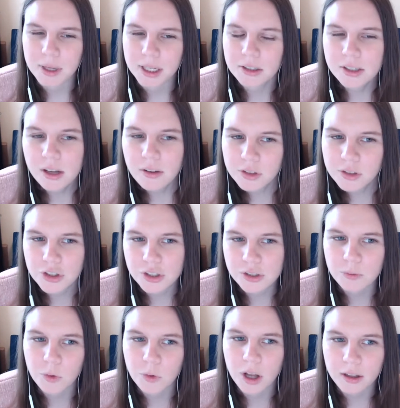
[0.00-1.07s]
yourself to just
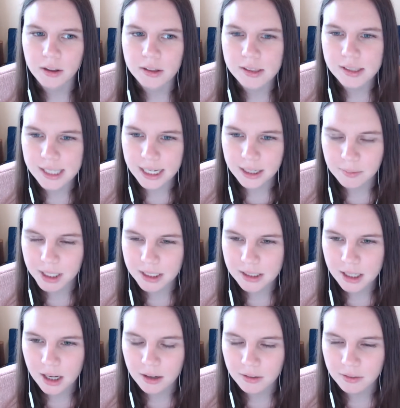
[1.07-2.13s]
one segment
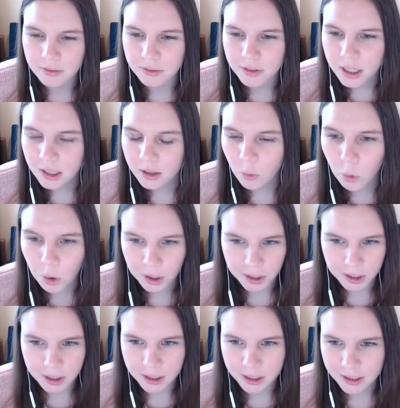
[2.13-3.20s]
of
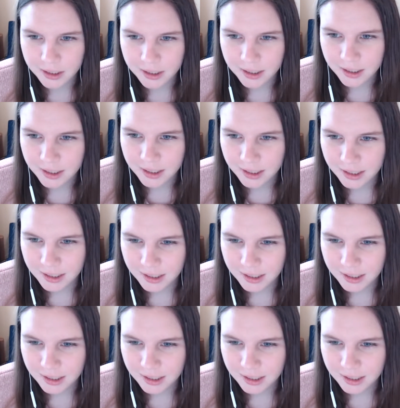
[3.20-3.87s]
work. Right. Well,